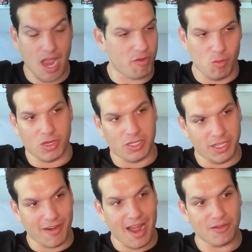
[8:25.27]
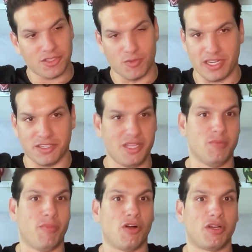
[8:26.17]
Everyone will clear out so we can see
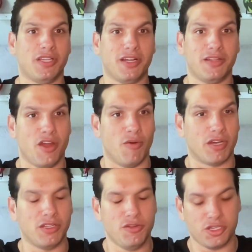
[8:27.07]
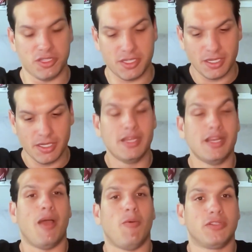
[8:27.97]
the ball clearly, no occlusions,
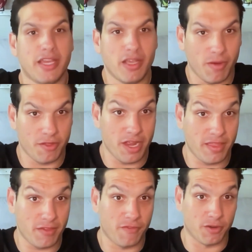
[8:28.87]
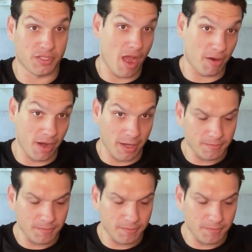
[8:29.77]
and we'll tell you whether you have the first down or not.